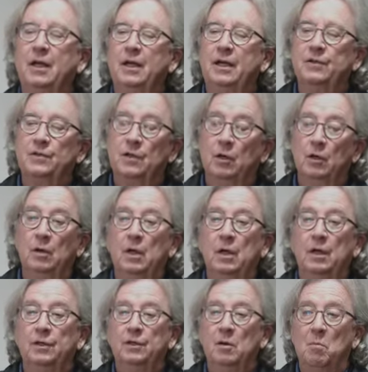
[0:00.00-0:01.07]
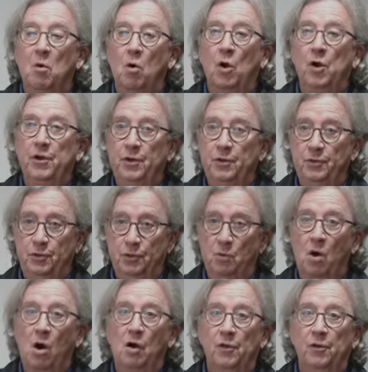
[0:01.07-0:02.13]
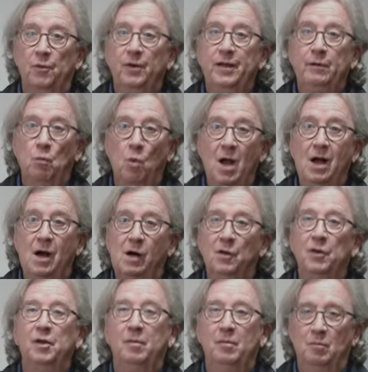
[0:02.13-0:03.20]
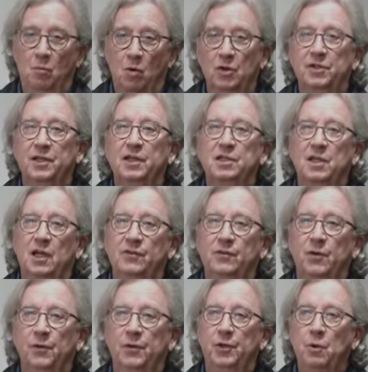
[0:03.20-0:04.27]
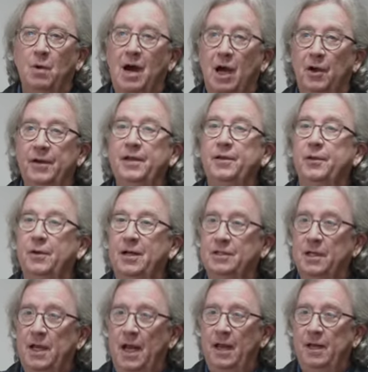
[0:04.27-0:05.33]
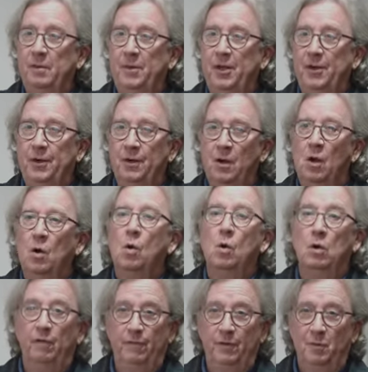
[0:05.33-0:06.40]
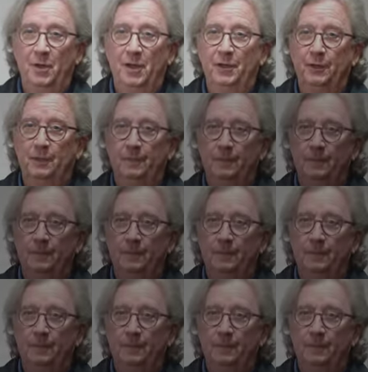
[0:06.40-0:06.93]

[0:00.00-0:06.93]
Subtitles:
And so the more you do all three well, the more successful you are either as an animator or a filmmaker.